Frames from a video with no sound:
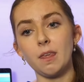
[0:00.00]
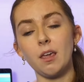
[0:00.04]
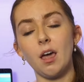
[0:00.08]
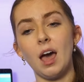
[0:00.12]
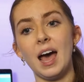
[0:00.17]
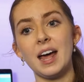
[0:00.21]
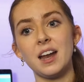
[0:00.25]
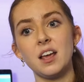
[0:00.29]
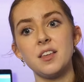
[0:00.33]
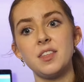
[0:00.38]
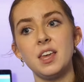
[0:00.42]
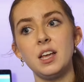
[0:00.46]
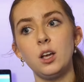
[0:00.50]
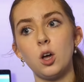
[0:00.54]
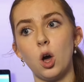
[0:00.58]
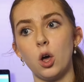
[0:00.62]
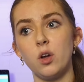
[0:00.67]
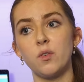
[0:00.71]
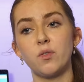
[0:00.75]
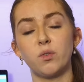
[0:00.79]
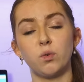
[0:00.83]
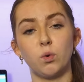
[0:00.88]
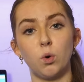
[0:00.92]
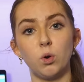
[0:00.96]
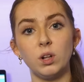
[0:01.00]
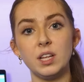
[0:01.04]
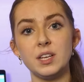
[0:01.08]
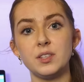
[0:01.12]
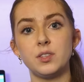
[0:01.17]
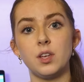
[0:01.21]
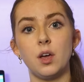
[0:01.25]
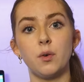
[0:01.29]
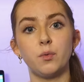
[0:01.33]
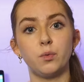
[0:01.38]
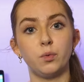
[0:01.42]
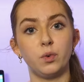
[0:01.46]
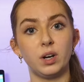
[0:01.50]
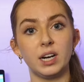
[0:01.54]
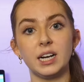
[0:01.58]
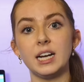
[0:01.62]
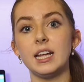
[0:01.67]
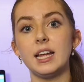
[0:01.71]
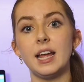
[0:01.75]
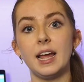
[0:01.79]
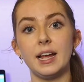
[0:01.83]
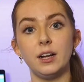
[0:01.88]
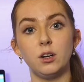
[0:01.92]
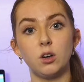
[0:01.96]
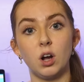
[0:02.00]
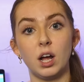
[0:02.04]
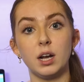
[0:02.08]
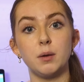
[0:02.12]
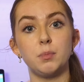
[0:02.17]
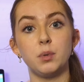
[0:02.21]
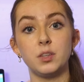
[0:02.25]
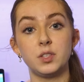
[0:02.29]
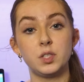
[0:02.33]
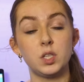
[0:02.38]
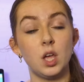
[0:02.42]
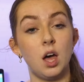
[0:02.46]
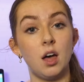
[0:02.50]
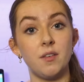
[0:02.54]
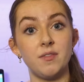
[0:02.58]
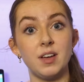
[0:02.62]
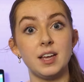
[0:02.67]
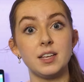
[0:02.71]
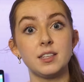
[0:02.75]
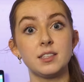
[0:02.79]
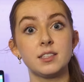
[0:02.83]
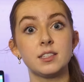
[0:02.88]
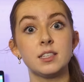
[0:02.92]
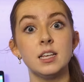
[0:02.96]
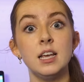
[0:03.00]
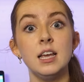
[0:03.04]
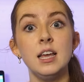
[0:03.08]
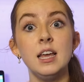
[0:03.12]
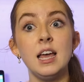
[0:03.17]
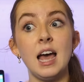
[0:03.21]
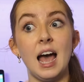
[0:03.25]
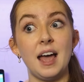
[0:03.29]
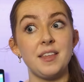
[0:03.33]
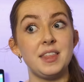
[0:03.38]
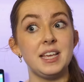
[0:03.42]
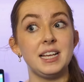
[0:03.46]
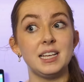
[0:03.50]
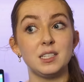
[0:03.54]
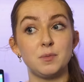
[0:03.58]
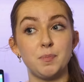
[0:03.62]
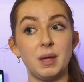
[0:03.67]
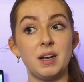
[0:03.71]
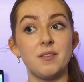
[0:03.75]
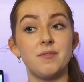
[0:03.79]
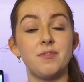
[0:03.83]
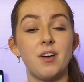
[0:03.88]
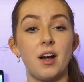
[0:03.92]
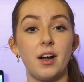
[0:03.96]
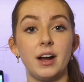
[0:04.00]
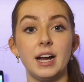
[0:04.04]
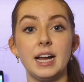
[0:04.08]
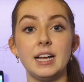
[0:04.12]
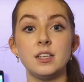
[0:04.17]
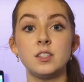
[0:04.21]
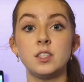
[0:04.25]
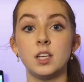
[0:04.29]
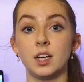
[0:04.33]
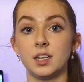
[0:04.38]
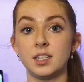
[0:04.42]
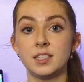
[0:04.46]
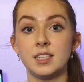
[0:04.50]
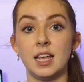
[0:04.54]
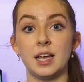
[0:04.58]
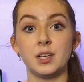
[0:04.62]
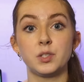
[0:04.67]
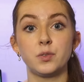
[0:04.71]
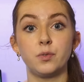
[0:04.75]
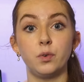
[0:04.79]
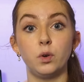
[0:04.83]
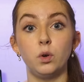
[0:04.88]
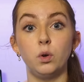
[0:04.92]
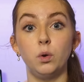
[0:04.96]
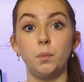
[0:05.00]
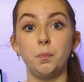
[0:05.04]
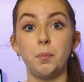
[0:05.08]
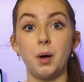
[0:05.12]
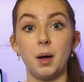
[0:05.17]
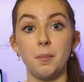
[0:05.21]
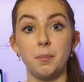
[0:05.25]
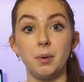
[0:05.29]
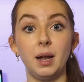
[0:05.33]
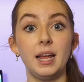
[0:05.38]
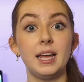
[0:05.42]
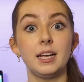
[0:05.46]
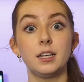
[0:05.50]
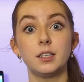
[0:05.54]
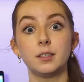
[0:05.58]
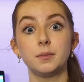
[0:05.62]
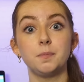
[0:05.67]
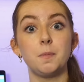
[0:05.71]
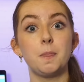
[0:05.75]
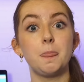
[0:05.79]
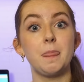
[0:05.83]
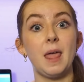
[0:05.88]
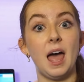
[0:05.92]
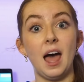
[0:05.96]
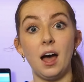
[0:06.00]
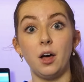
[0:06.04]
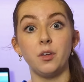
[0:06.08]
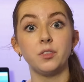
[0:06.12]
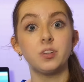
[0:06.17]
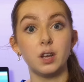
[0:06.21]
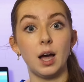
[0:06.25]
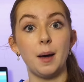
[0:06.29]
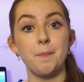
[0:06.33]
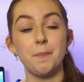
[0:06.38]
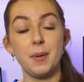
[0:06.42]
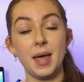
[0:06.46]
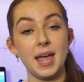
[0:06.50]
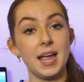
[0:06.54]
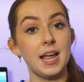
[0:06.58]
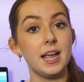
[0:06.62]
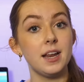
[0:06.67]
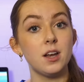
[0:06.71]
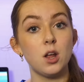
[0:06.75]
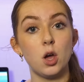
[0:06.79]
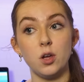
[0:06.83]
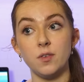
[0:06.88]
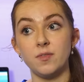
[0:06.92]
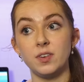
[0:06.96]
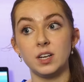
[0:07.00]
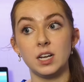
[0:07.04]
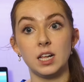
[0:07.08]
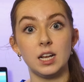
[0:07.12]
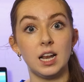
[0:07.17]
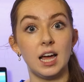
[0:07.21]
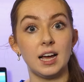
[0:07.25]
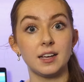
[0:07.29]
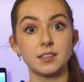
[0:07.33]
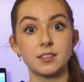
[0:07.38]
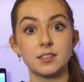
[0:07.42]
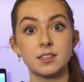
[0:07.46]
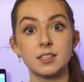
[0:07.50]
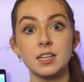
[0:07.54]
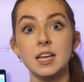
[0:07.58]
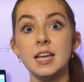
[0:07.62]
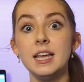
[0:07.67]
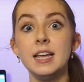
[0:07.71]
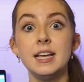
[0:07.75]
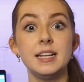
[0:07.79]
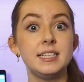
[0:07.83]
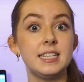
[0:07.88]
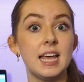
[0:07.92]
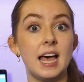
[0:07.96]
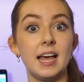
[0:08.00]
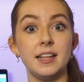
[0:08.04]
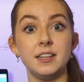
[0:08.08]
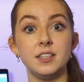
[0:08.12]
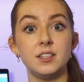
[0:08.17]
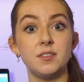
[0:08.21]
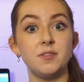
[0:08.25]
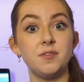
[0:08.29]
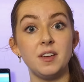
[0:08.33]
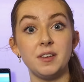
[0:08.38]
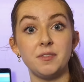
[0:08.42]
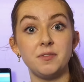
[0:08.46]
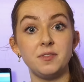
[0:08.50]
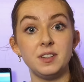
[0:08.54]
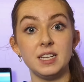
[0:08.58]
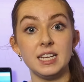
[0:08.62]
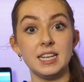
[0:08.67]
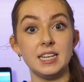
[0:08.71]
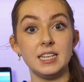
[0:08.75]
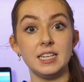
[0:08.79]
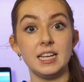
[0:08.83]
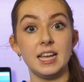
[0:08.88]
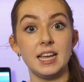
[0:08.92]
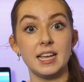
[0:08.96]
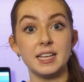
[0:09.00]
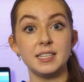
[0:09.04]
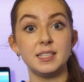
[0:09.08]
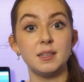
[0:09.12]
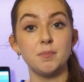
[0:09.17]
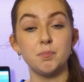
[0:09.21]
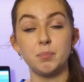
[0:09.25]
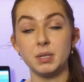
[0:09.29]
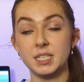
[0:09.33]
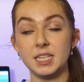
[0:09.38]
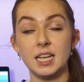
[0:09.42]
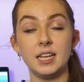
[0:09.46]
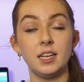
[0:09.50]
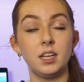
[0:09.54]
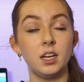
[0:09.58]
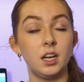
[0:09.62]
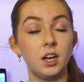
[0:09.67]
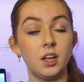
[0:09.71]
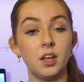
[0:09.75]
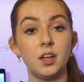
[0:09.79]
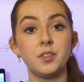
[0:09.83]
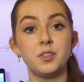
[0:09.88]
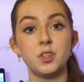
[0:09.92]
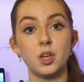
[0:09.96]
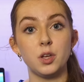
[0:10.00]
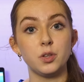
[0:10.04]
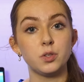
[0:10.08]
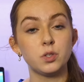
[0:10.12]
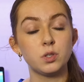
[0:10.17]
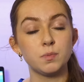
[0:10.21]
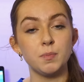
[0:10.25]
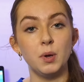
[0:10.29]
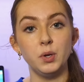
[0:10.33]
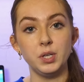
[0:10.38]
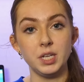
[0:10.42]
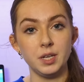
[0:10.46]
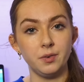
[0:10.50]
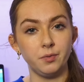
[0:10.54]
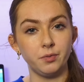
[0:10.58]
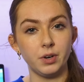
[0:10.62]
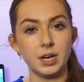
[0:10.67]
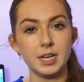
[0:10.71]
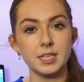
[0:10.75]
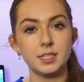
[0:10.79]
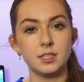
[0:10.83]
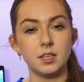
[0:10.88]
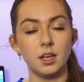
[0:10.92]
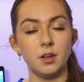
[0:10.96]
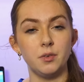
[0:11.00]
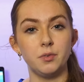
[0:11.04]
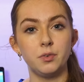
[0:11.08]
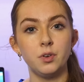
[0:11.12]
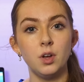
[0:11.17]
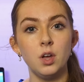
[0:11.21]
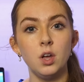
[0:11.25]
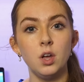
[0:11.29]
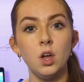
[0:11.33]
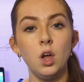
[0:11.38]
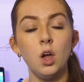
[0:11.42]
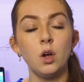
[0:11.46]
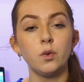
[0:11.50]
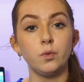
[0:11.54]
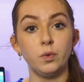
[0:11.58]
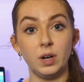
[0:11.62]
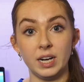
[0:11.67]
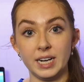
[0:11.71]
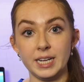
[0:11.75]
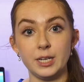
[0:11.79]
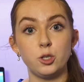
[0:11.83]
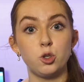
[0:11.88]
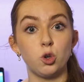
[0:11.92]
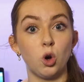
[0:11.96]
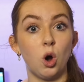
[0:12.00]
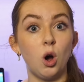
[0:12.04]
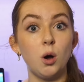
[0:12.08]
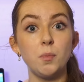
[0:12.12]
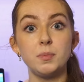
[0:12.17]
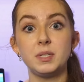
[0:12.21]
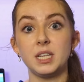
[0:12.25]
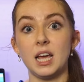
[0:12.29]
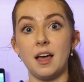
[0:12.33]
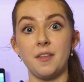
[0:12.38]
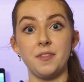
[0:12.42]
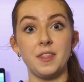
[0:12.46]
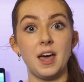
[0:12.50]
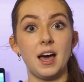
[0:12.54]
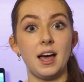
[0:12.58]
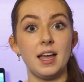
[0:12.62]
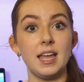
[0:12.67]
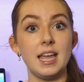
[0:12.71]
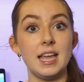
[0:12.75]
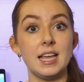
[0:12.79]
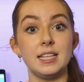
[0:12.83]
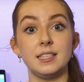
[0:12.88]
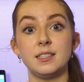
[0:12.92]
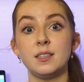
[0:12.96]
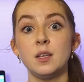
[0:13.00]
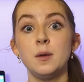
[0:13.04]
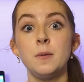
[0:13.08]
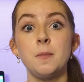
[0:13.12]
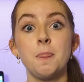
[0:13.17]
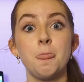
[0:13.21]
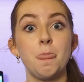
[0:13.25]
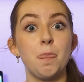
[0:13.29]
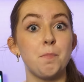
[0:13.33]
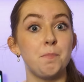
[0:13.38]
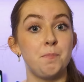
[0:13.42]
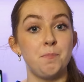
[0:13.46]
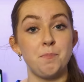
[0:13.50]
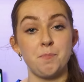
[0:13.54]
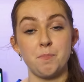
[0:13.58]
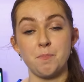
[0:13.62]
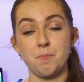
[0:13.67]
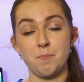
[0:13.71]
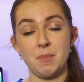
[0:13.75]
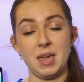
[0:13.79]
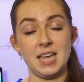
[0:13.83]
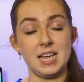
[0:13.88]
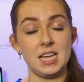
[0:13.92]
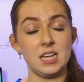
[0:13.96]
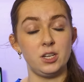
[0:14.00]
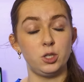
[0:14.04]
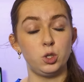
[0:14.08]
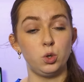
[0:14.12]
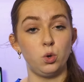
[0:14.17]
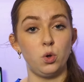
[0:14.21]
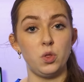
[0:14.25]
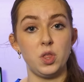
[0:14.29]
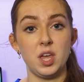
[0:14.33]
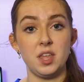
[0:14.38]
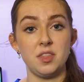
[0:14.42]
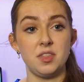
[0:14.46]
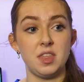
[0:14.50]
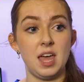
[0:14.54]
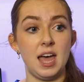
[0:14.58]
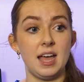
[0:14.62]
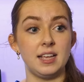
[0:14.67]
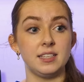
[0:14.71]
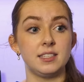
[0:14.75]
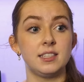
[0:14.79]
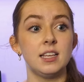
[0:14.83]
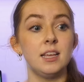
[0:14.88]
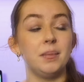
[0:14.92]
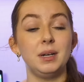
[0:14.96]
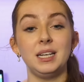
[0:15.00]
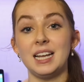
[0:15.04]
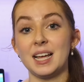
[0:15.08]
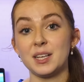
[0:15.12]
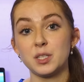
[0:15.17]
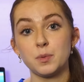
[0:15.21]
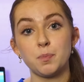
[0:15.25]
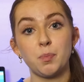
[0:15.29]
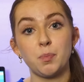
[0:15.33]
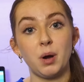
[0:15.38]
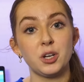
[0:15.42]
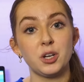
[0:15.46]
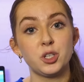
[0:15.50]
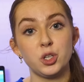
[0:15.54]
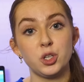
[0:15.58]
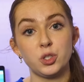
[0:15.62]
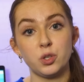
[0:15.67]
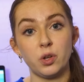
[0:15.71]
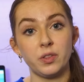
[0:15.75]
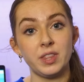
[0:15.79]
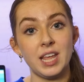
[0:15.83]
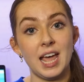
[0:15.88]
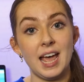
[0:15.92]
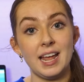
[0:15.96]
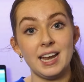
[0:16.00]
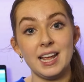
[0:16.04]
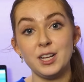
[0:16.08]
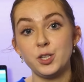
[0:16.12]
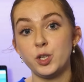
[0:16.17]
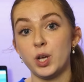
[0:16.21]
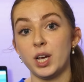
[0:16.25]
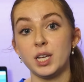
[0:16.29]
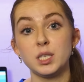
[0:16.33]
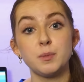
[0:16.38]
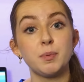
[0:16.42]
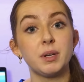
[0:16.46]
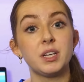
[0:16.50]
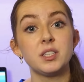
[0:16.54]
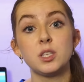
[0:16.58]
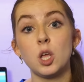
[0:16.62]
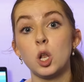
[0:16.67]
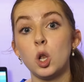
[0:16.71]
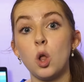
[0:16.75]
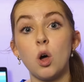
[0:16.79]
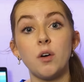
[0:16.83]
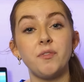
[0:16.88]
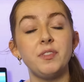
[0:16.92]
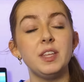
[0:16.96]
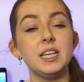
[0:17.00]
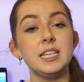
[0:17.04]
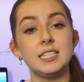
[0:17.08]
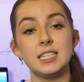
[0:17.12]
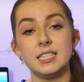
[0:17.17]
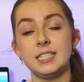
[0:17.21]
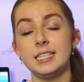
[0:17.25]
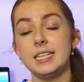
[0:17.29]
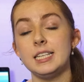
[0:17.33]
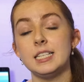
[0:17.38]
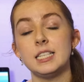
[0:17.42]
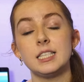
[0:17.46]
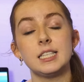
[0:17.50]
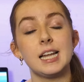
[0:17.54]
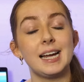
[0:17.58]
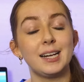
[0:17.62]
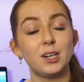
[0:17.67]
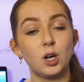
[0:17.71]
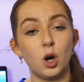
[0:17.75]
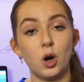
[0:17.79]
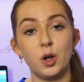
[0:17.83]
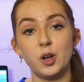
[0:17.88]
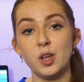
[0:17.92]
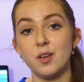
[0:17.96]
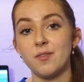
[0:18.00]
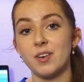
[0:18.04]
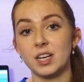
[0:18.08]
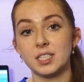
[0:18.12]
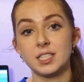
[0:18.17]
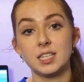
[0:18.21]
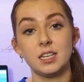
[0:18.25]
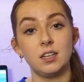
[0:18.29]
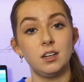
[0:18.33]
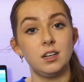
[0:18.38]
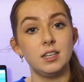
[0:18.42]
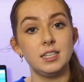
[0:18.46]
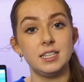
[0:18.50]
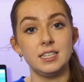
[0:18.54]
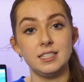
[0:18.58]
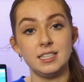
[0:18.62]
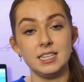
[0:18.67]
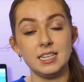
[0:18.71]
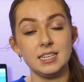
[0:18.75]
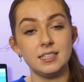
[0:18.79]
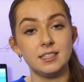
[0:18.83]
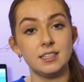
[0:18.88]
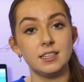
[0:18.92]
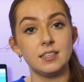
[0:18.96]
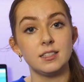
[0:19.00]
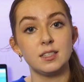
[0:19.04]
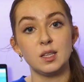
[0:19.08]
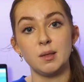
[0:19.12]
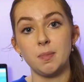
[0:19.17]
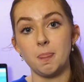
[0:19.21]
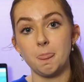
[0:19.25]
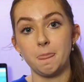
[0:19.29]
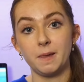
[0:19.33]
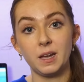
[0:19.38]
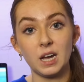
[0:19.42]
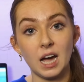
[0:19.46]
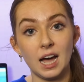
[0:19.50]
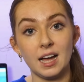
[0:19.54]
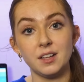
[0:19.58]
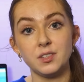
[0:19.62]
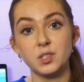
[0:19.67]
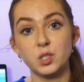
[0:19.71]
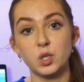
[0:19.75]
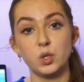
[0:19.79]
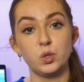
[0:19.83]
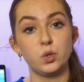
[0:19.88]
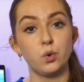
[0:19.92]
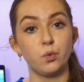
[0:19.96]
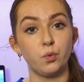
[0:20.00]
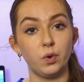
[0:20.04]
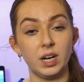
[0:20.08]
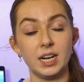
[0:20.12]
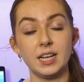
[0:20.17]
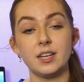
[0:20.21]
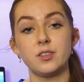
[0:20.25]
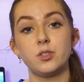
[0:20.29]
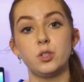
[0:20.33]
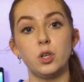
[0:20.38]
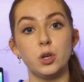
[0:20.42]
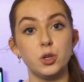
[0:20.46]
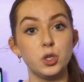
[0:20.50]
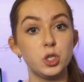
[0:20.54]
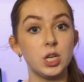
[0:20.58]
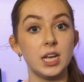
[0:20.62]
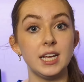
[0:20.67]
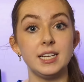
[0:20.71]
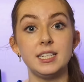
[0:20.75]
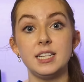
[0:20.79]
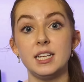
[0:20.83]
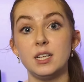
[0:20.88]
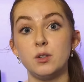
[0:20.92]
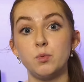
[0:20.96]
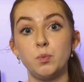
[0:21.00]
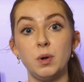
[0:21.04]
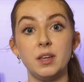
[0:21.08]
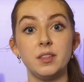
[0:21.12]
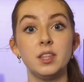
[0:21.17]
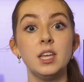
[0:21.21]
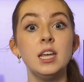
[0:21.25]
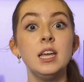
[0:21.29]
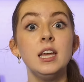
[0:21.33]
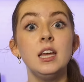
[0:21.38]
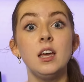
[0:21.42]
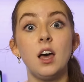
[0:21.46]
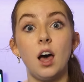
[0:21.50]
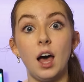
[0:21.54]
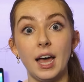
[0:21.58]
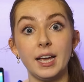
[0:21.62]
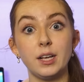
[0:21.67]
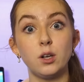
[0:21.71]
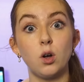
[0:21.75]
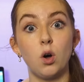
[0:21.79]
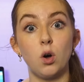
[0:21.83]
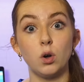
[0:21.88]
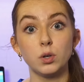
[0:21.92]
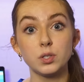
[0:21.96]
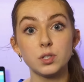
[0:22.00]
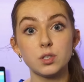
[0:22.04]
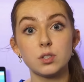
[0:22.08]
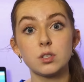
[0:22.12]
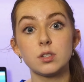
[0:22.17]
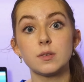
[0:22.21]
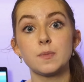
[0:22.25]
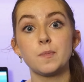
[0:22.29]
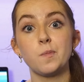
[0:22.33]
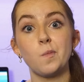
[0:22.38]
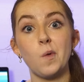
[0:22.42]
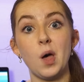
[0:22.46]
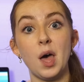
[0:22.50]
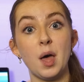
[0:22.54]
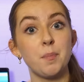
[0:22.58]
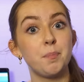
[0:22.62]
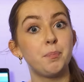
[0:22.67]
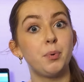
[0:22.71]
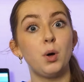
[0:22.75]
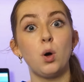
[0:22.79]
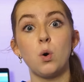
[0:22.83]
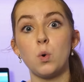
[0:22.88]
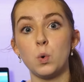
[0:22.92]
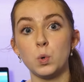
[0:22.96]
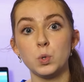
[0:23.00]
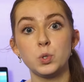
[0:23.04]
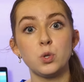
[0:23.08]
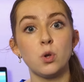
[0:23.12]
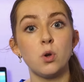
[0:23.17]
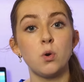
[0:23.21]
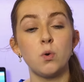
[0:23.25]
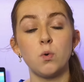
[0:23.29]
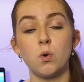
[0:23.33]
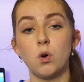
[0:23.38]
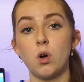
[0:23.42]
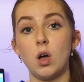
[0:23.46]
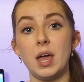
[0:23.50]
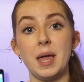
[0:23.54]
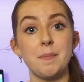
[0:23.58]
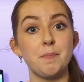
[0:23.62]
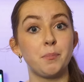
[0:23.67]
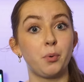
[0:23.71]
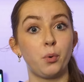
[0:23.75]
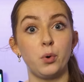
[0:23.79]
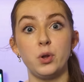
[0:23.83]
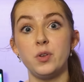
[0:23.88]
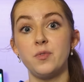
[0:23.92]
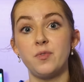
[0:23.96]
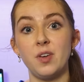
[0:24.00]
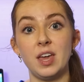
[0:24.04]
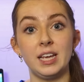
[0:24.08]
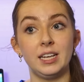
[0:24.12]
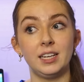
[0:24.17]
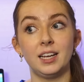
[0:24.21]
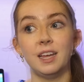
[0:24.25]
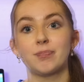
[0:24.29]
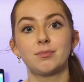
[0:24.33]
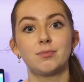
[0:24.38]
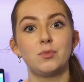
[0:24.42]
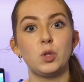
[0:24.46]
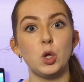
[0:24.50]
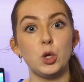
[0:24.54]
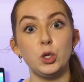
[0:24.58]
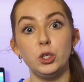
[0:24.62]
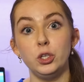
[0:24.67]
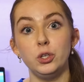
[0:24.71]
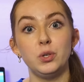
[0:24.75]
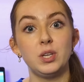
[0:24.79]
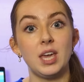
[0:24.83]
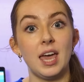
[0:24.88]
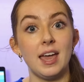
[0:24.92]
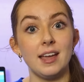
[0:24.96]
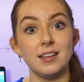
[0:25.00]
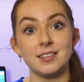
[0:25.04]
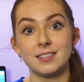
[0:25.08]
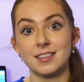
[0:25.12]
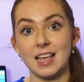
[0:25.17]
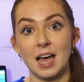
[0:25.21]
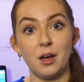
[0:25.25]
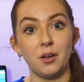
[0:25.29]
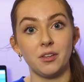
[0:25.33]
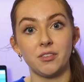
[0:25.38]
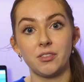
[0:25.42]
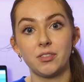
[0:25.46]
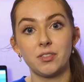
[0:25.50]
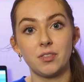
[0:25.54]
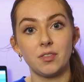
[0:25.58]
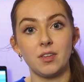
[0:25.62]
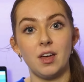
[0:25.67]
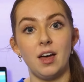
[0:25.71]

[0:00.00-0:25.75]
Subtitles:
And I think overall it's a really incredible service. I think it's been a very successful public health campaign over the last 10 to 15 years in particular. The smoking rates have really dropped, and that is making sure that there's less pressures on the NHS, because a lot of these diseases like cardiovascular diseases and cancers are really associated with high cost, but also improving the UK's health.